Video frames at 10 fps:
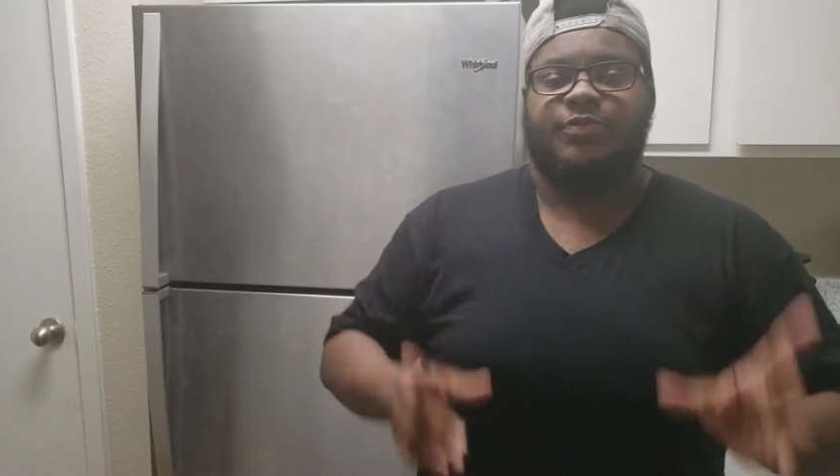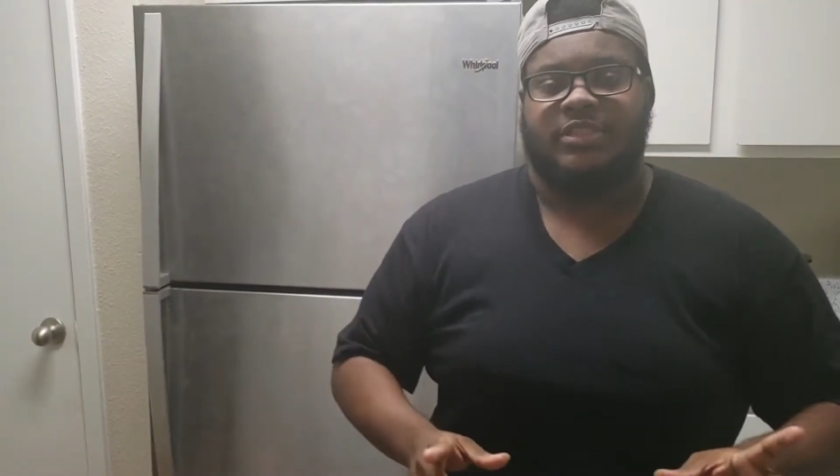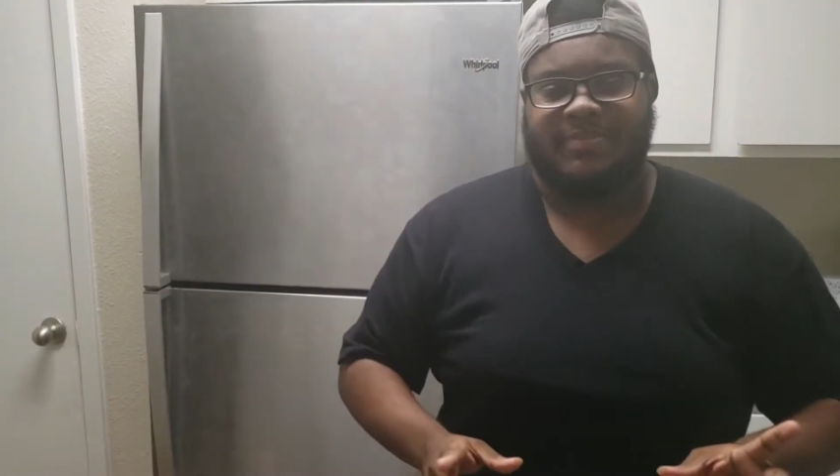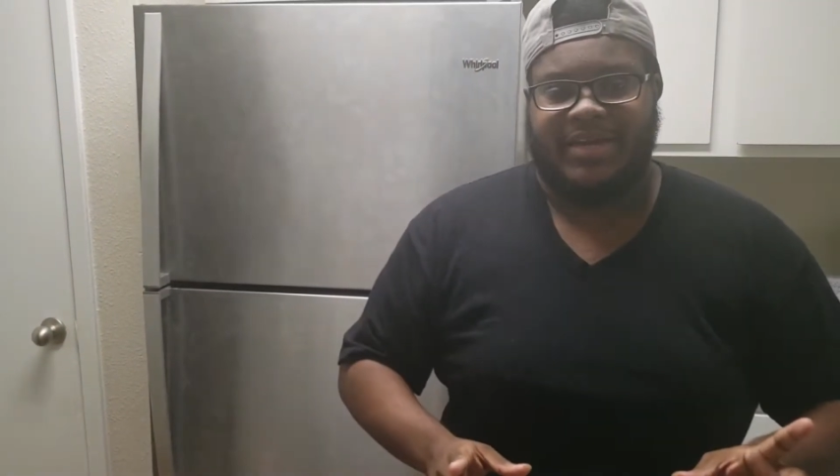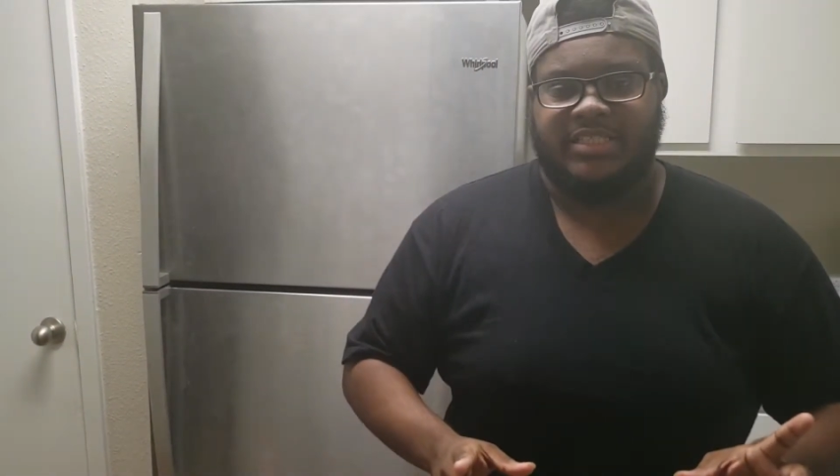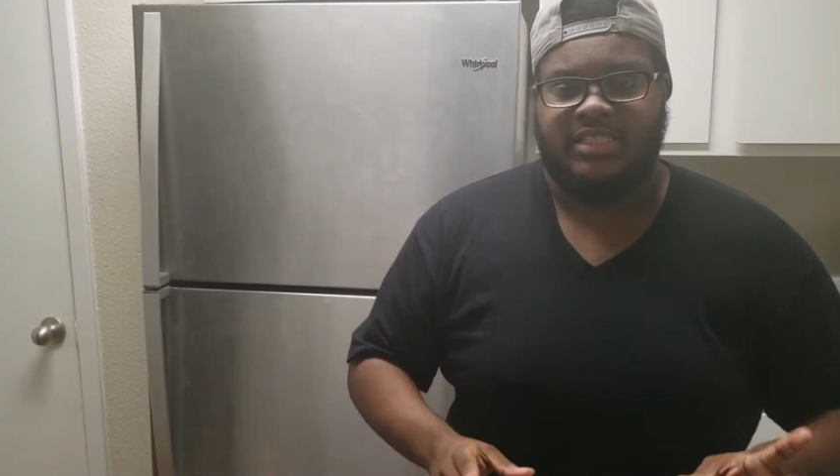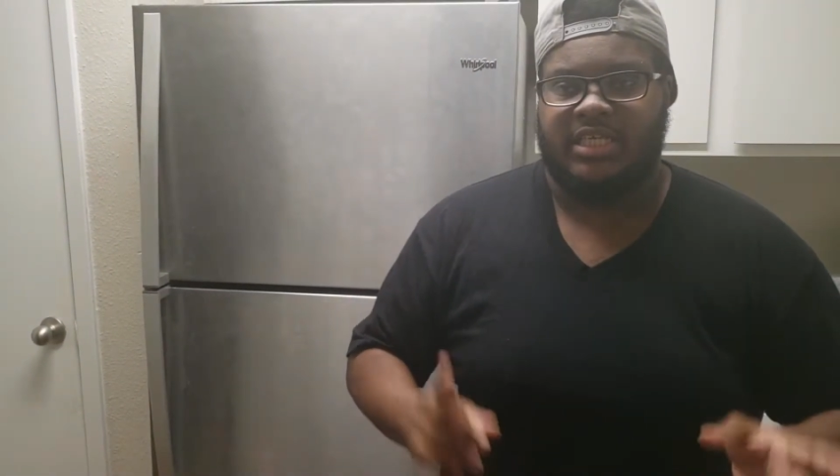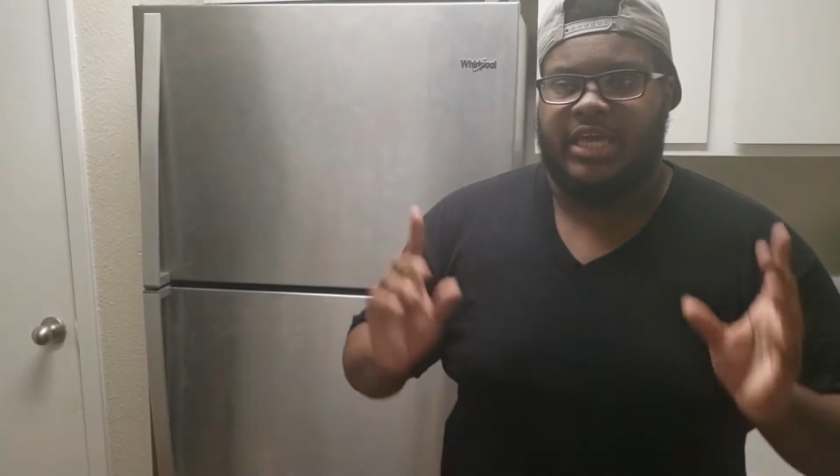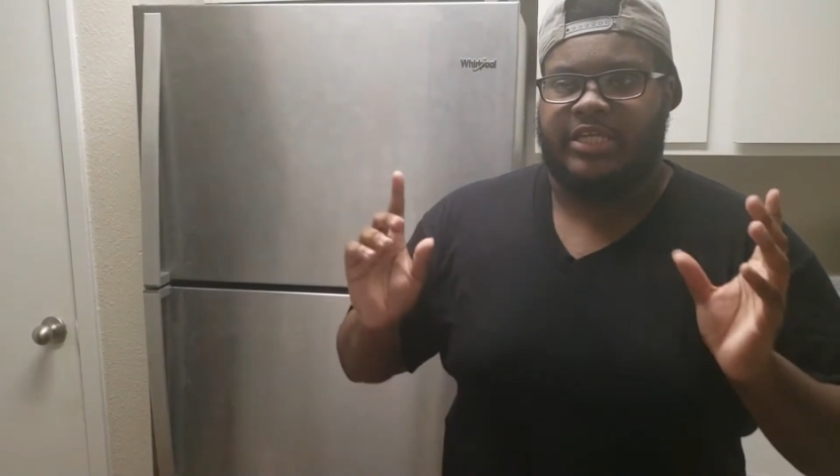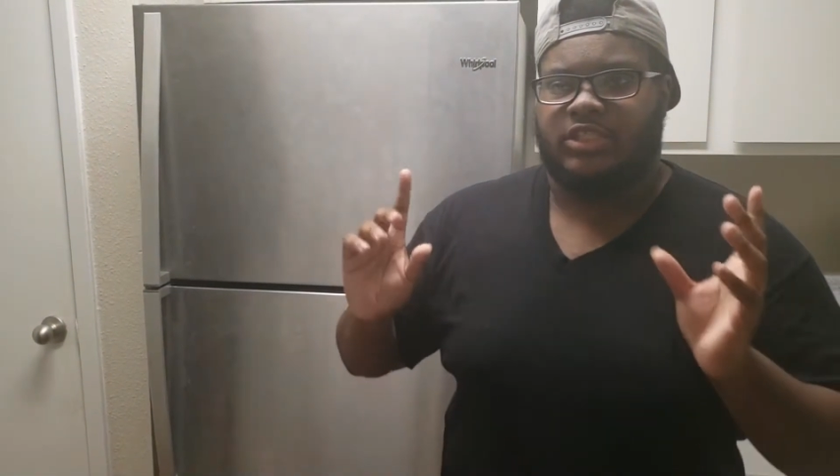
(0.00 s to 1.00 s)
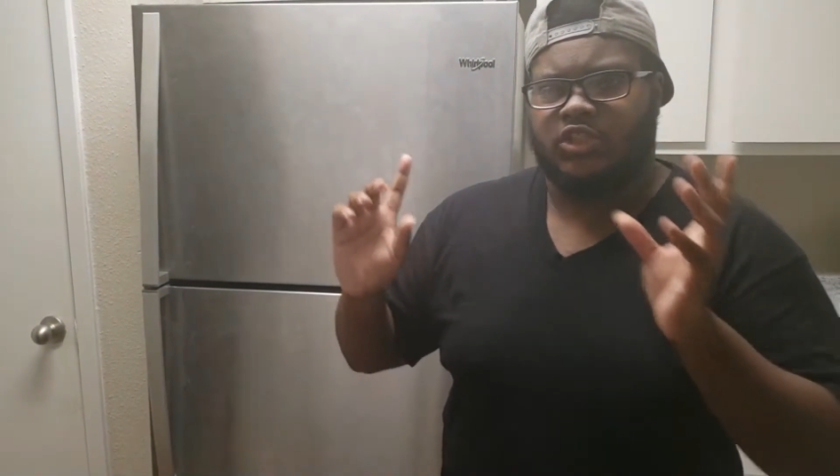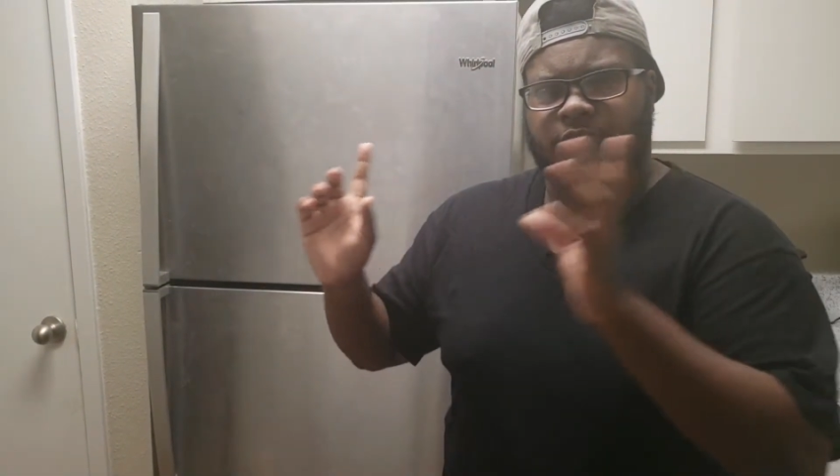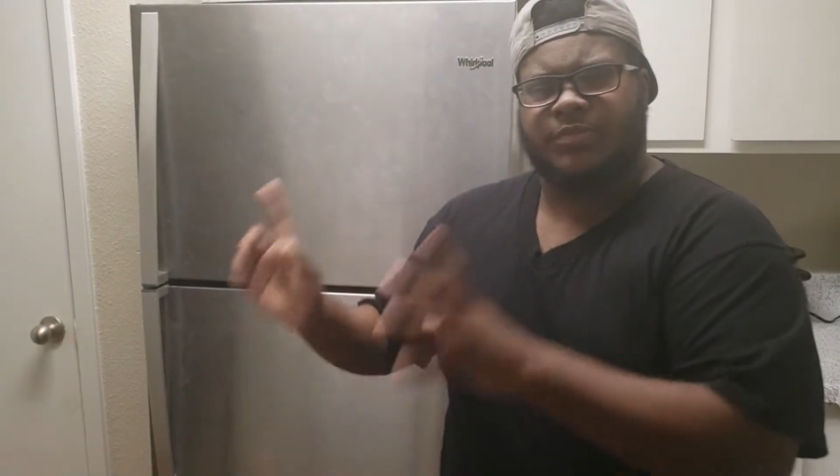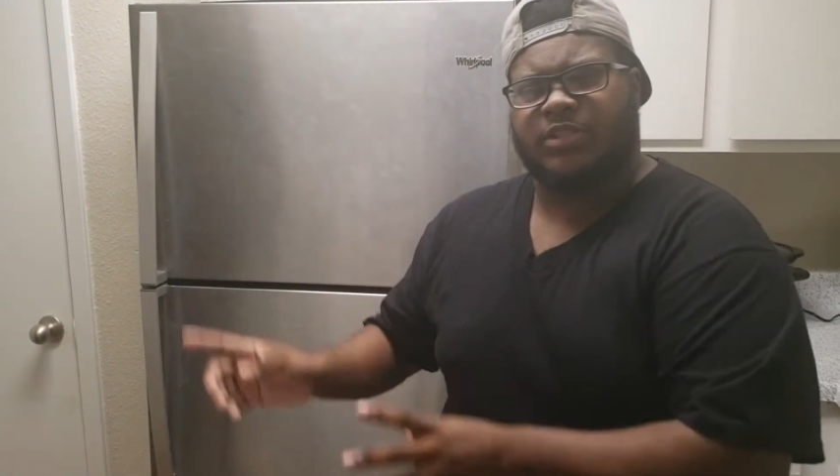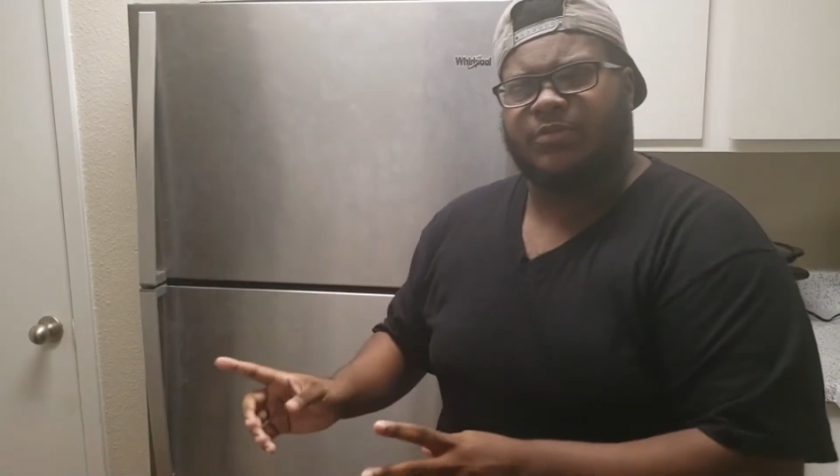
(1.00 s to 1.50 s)
spicy and
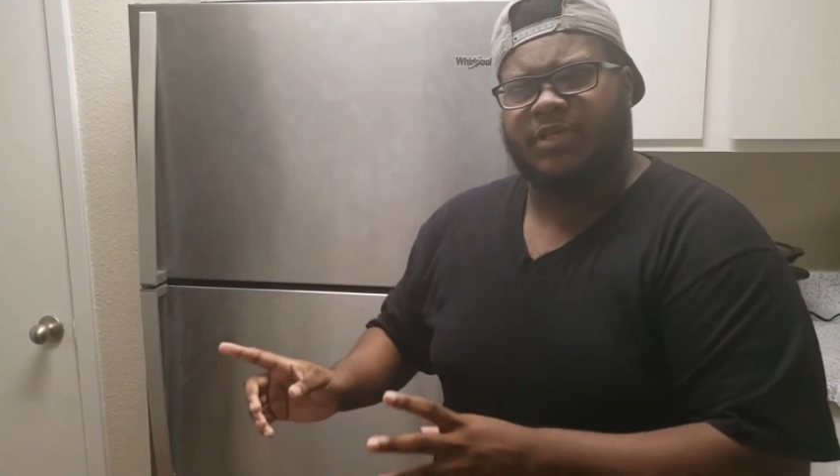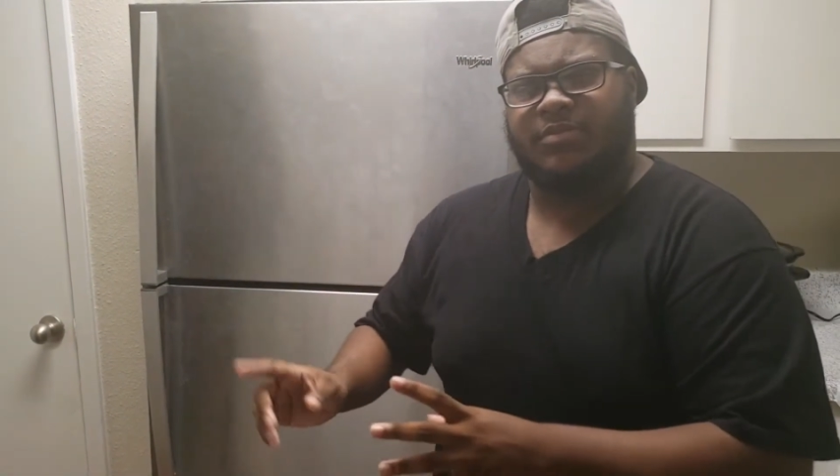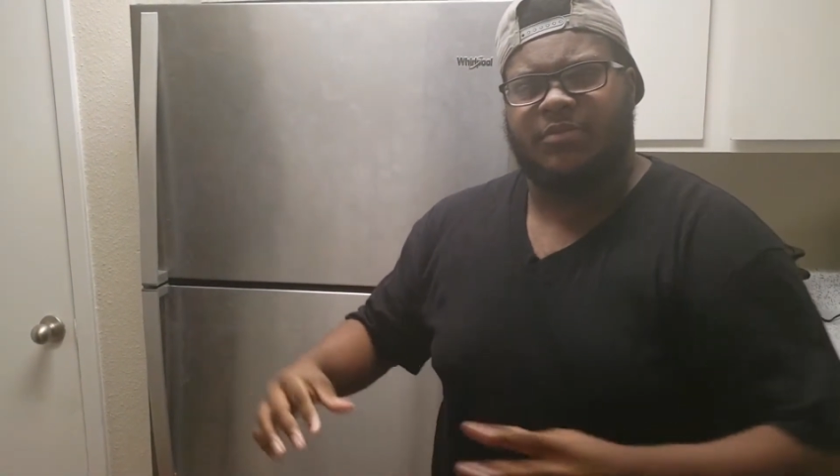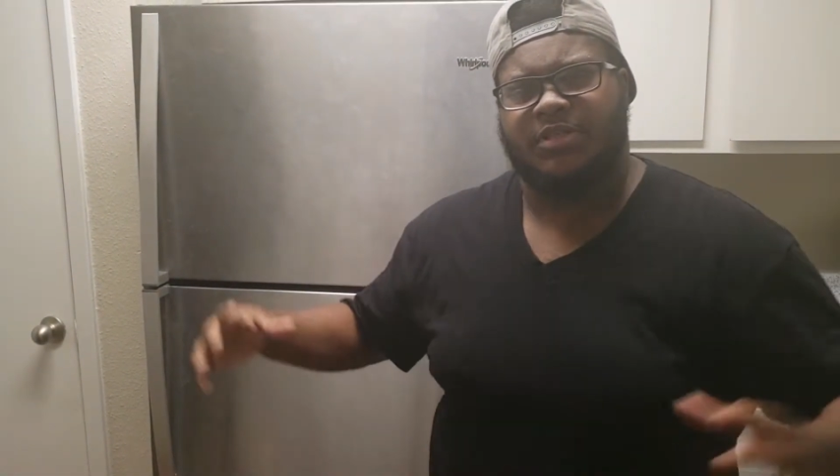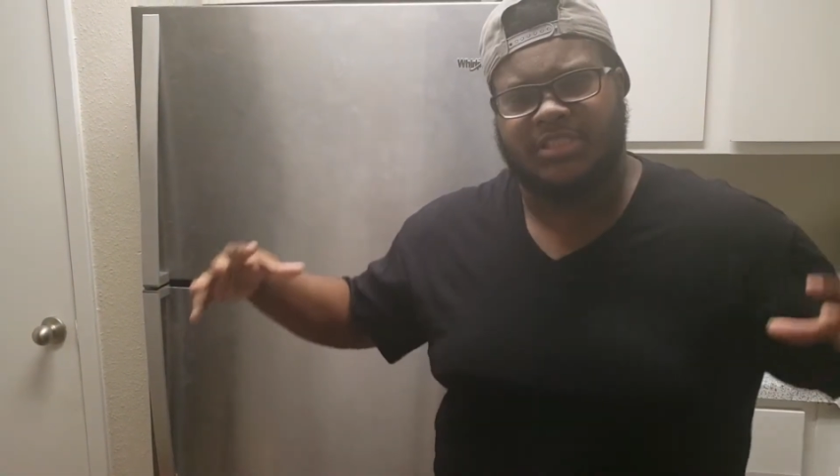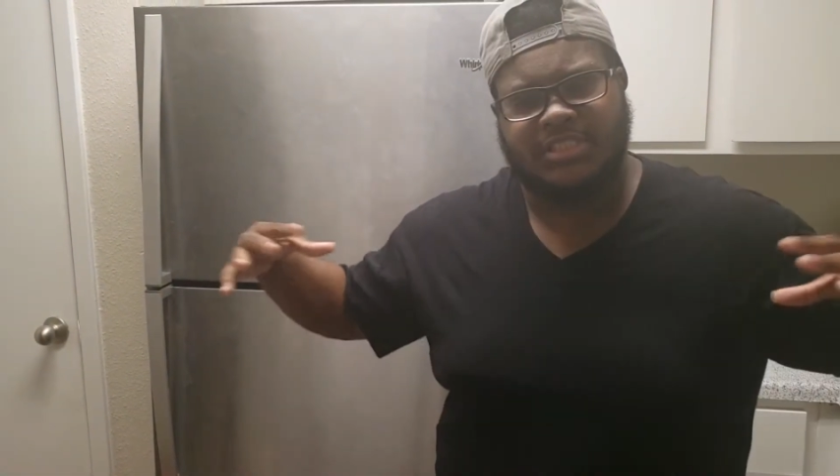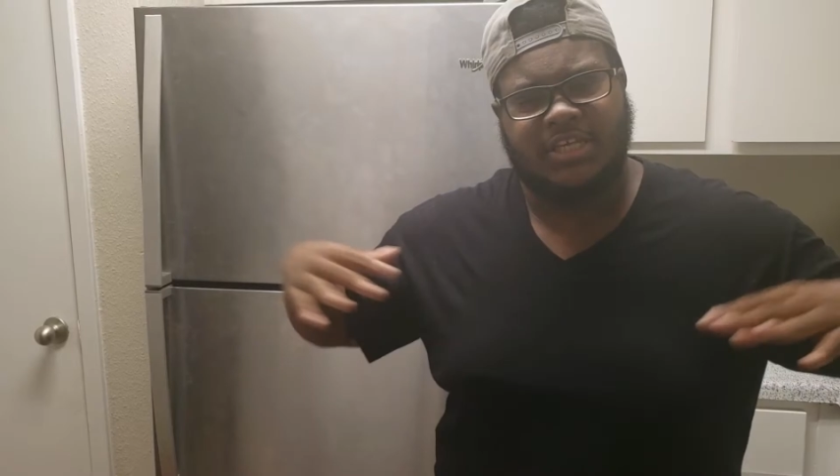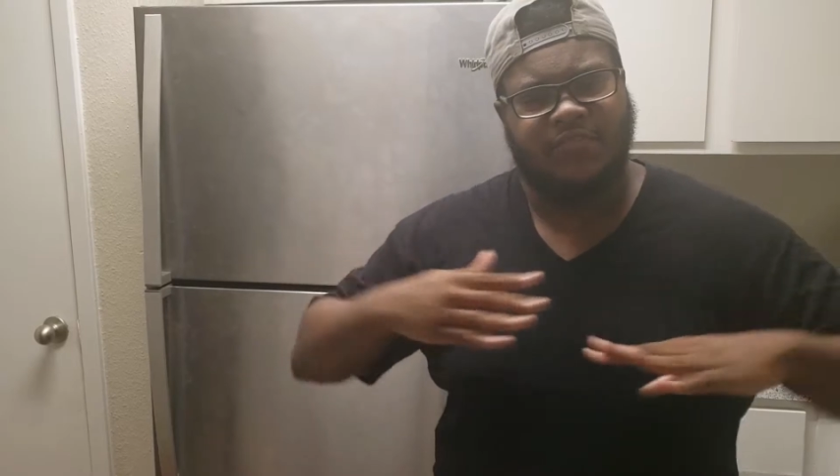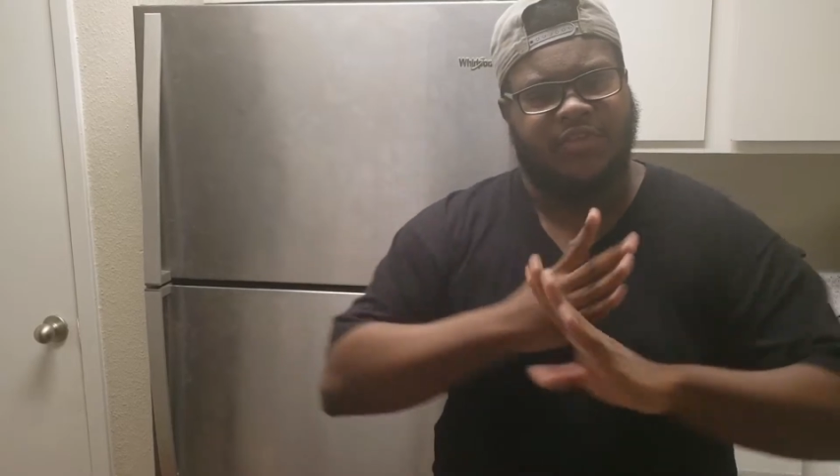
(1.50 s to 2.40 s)
super sweet, and we're gonna see if we